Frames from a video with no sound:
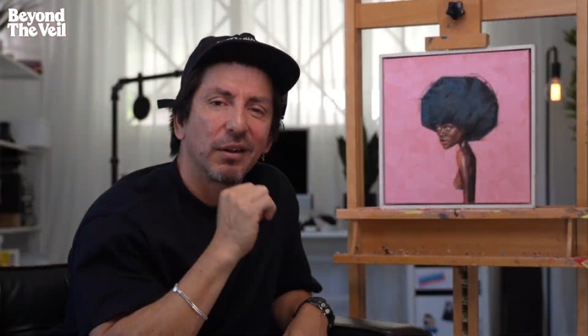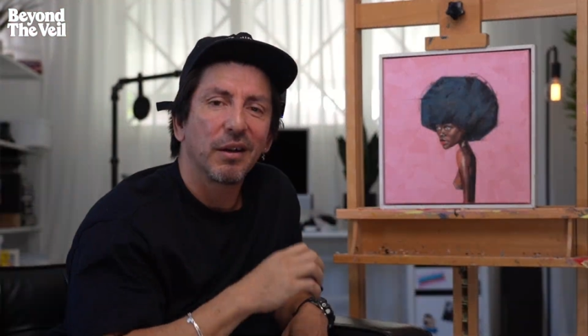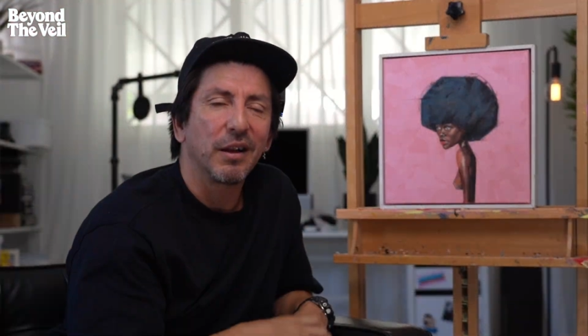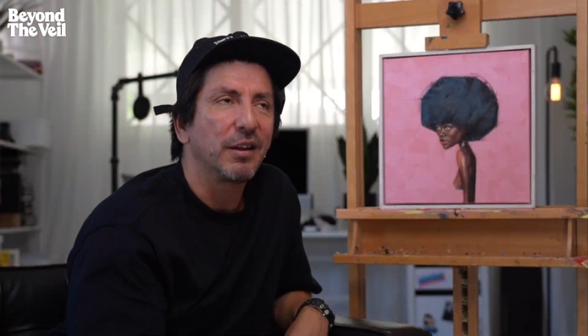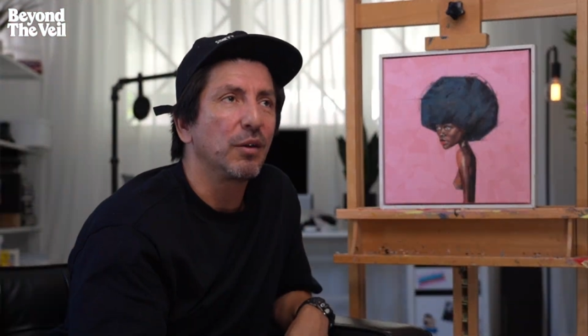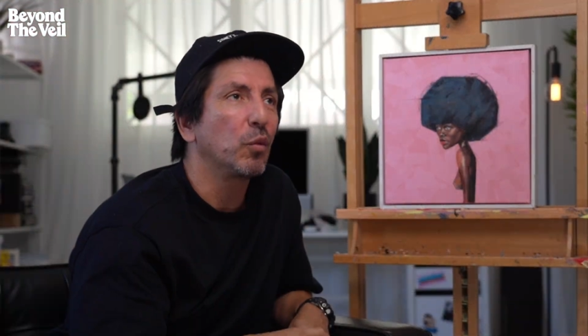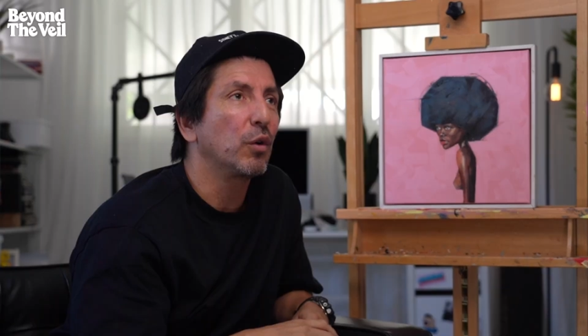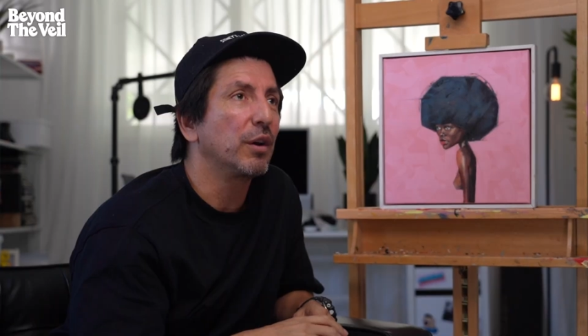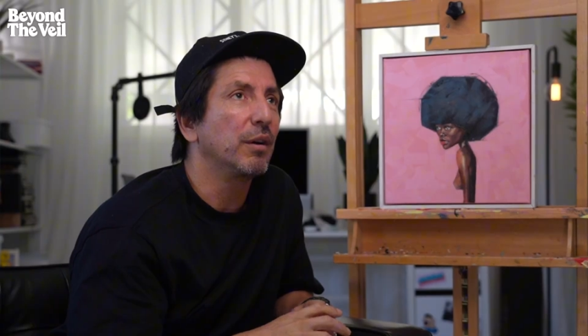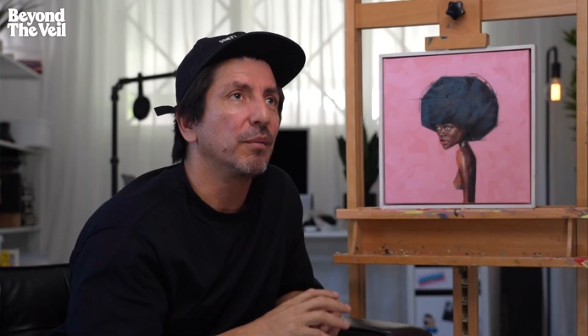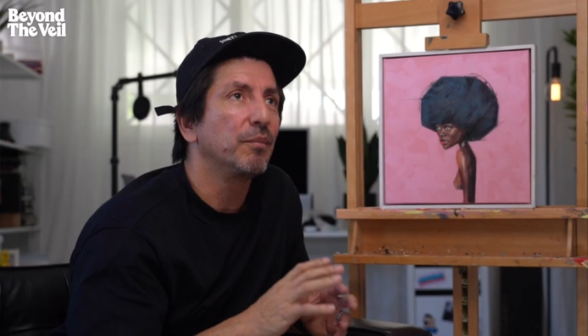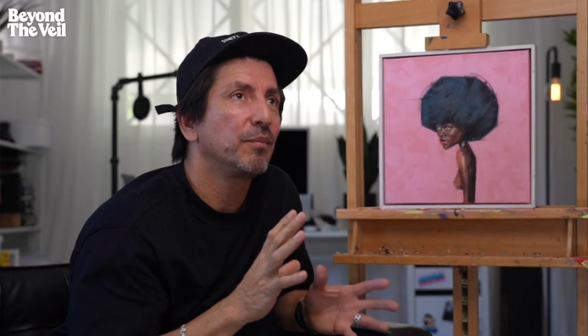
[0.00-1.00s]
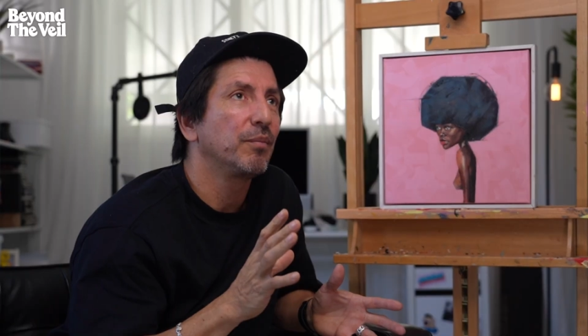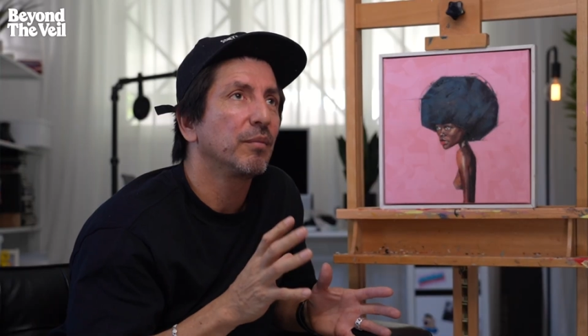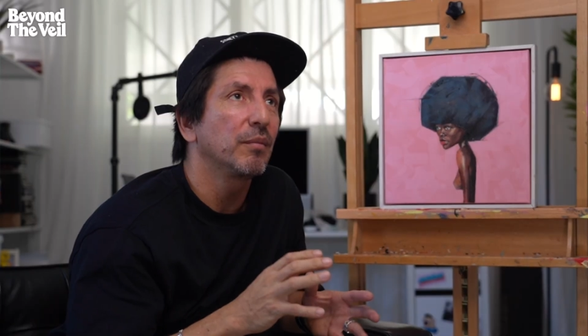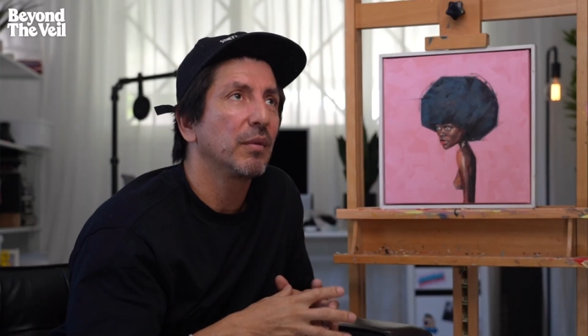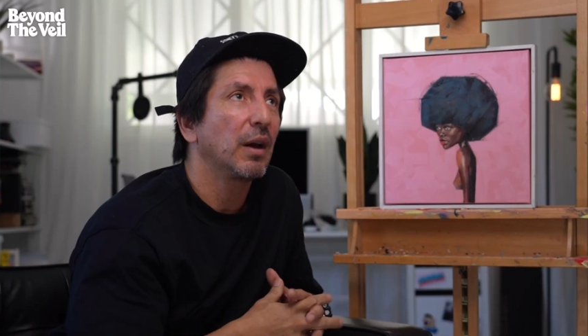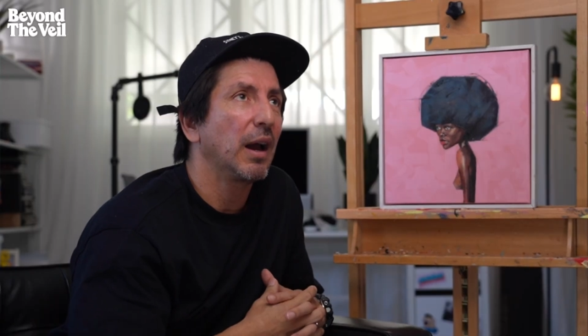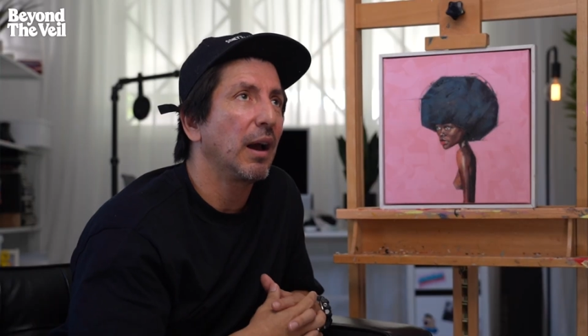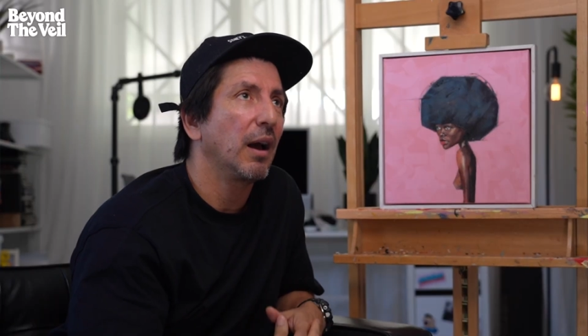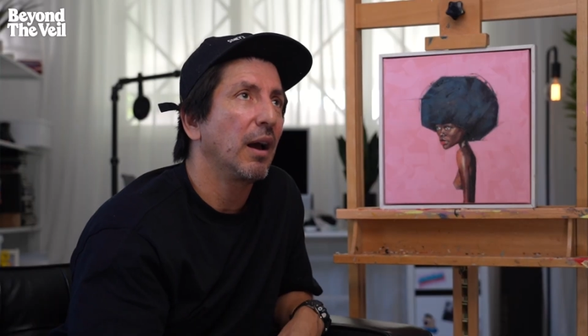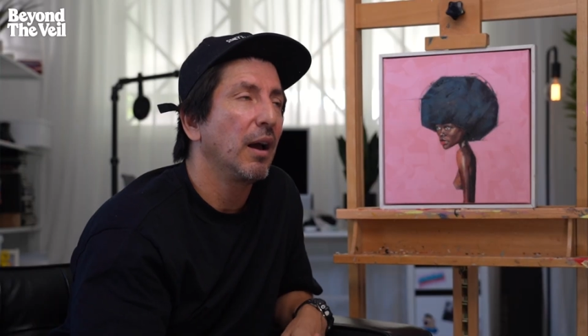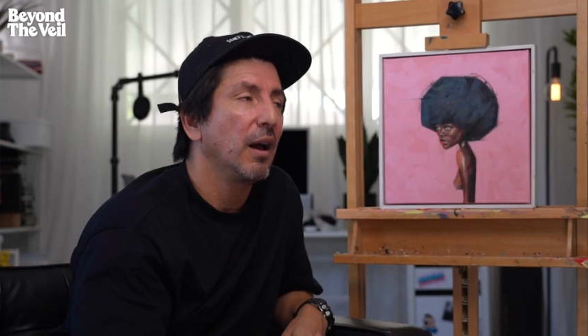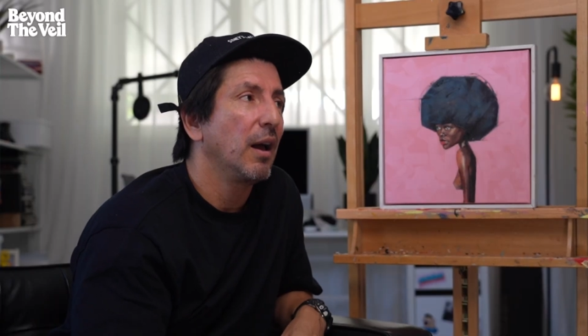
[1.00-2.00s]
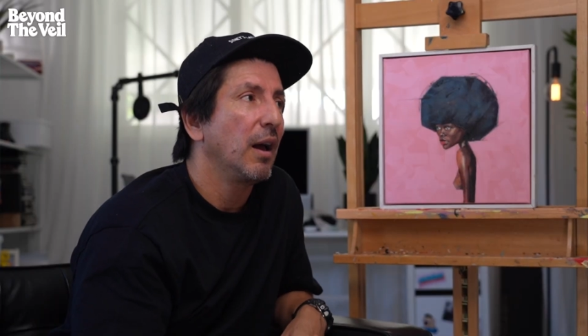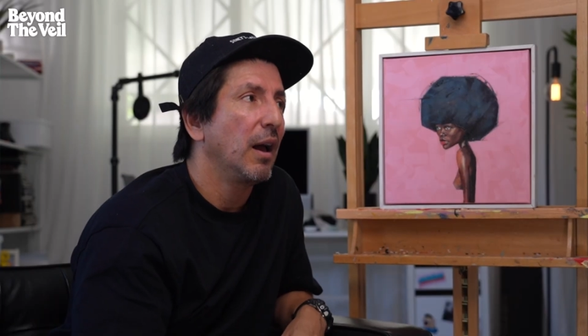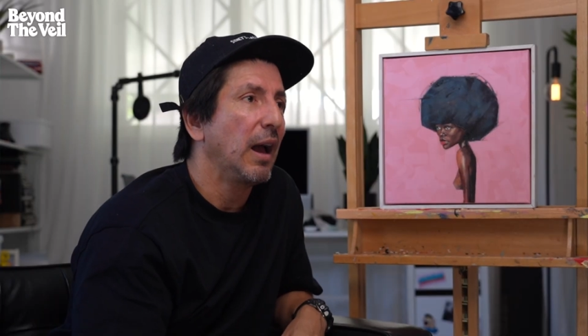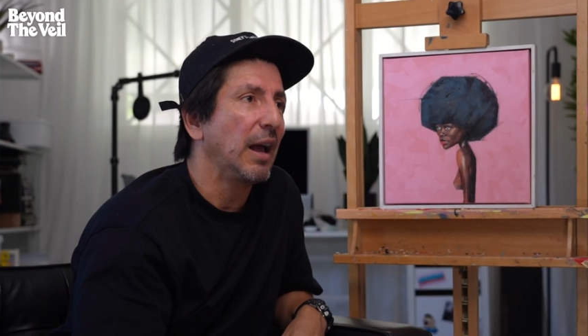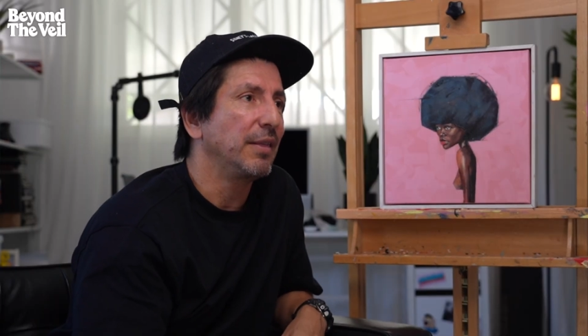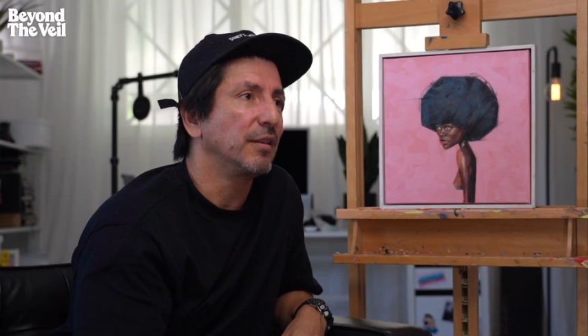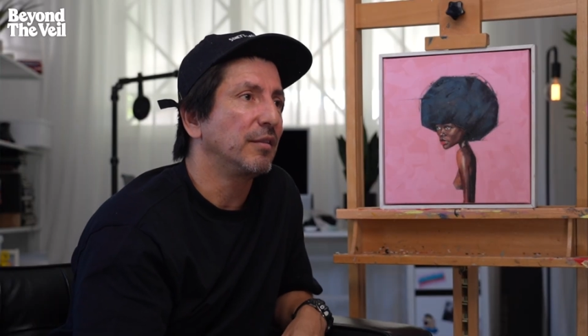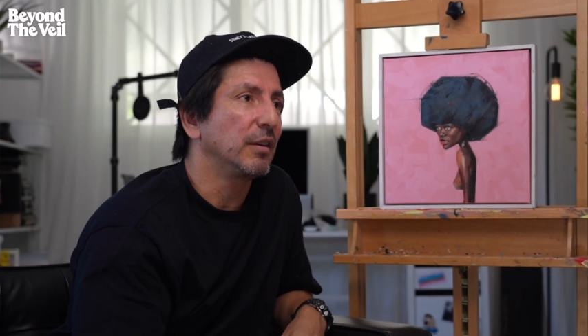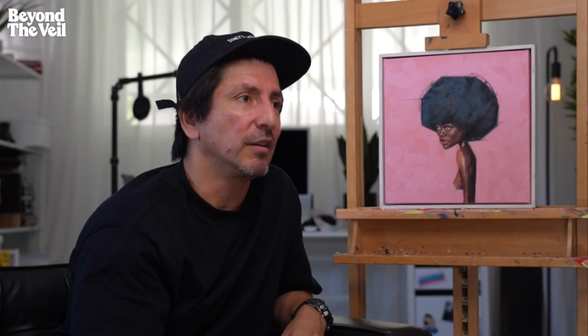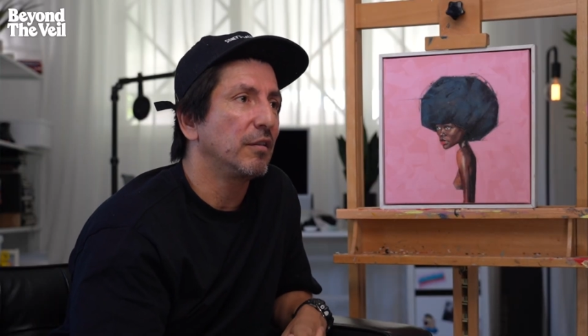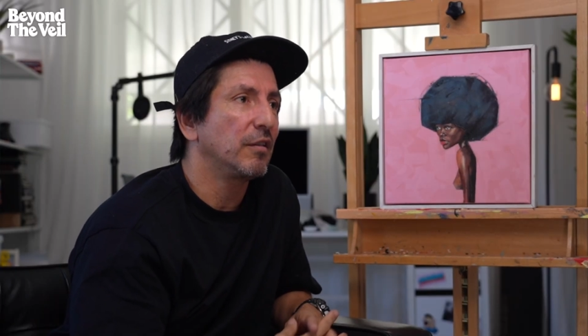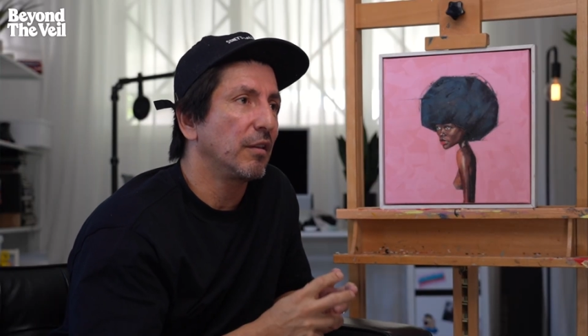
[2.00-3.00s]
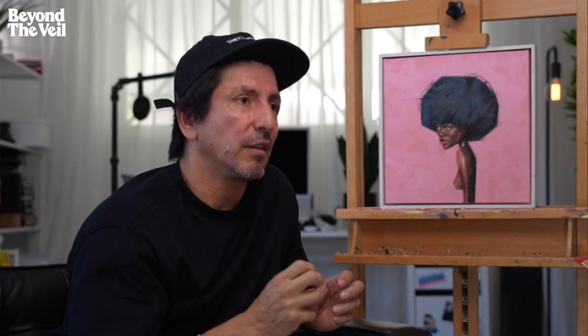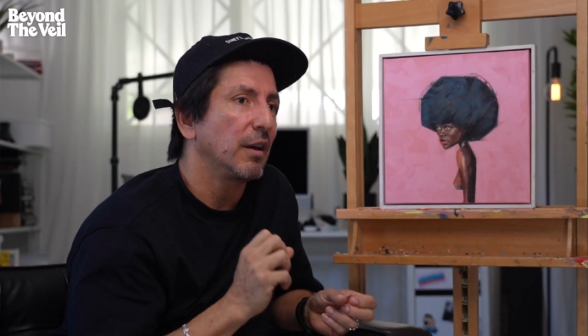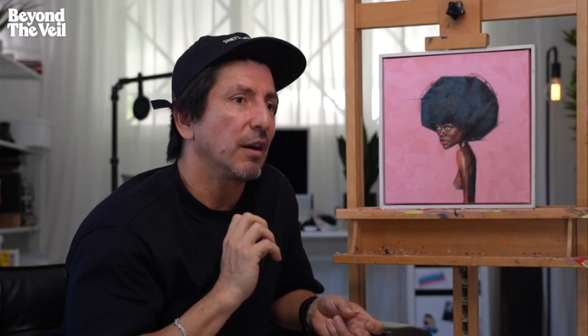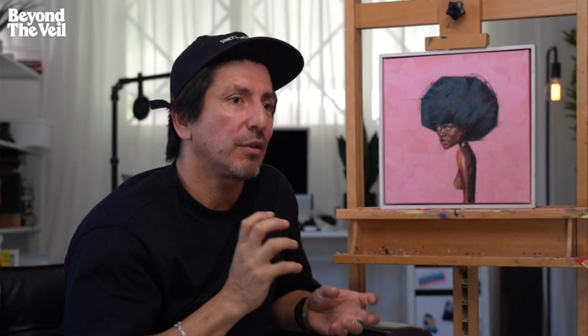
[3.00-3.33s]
didn't want to add the signature there.